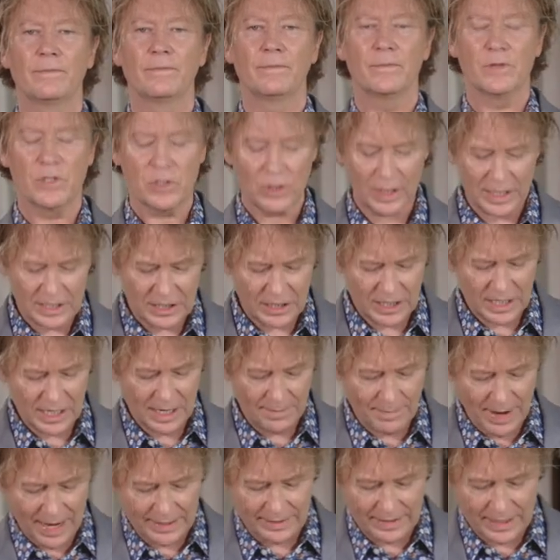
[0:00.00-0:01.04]
So let's think
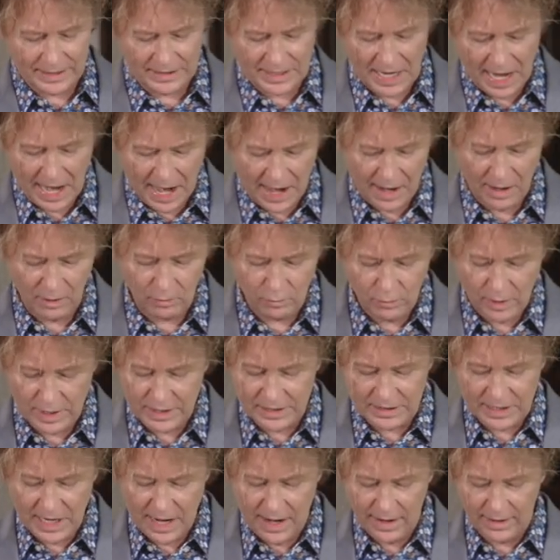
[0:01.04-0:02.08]
about this. Air, what
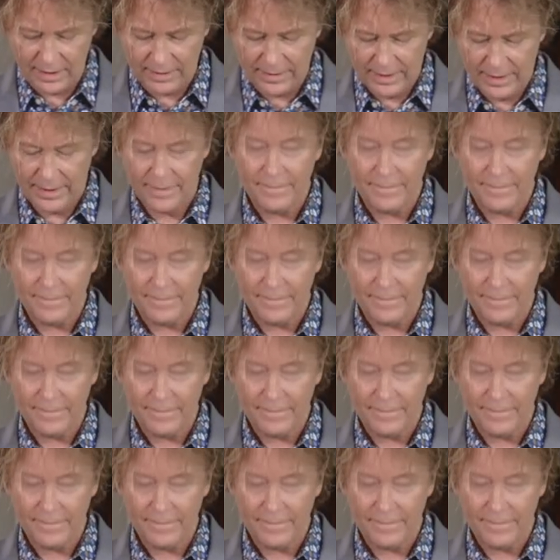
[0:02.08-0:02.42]
is air?